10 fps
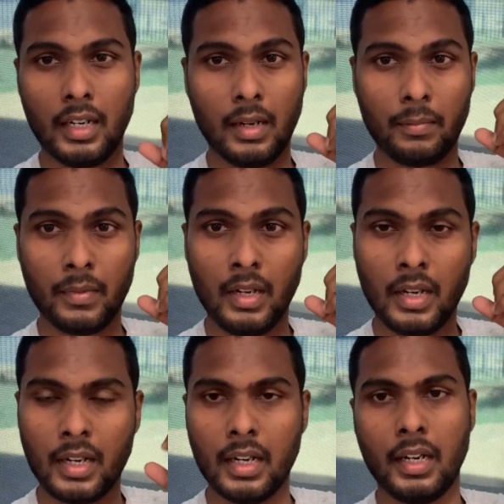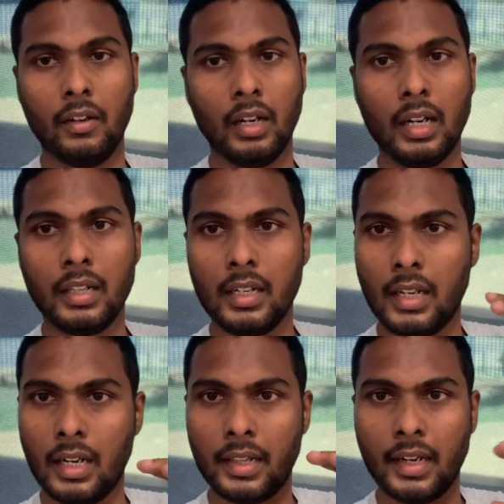and then I will be good
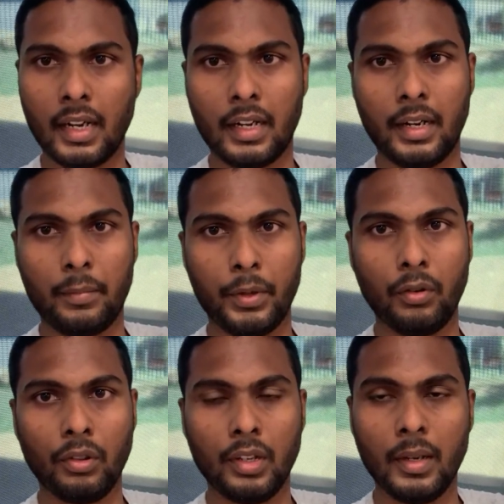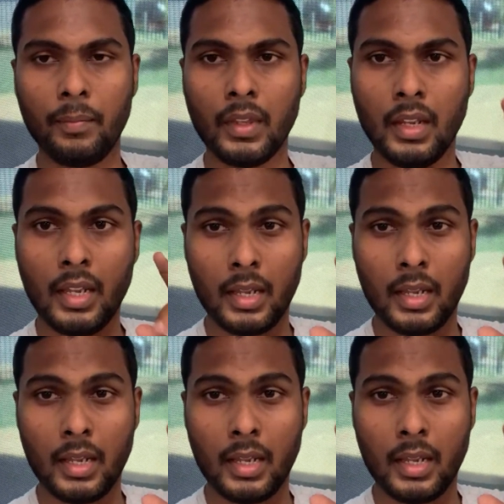to do my blood donation.